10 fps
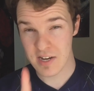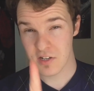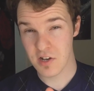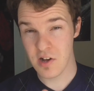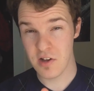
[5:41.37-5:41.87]
a
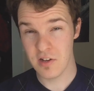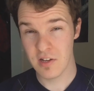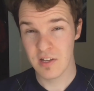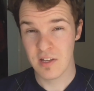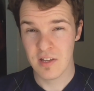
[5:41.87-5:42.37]
go
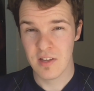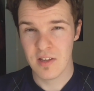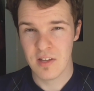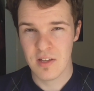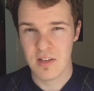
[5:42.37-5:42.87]

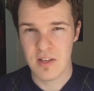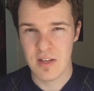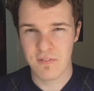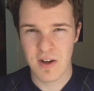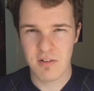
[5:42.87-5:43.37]

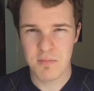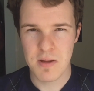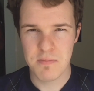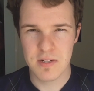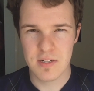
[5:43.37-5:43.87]
if I
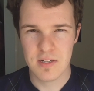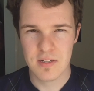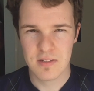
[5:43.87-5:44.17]
remember.